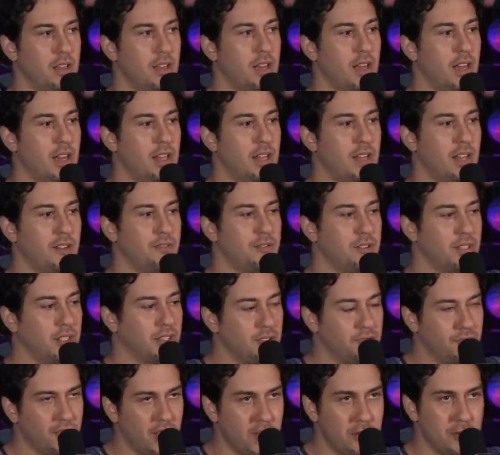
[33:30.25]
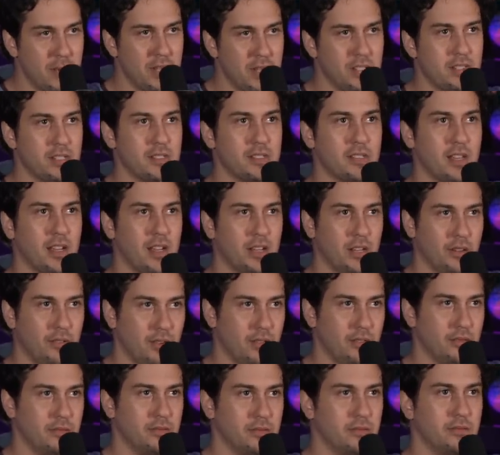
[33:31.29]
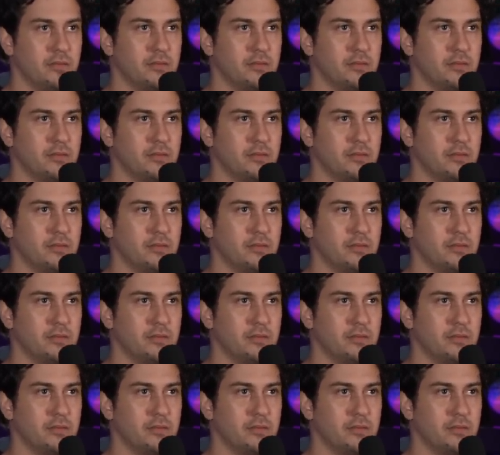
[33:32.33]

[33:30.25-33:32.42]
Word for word: and I feel like the fan base has kind of grown.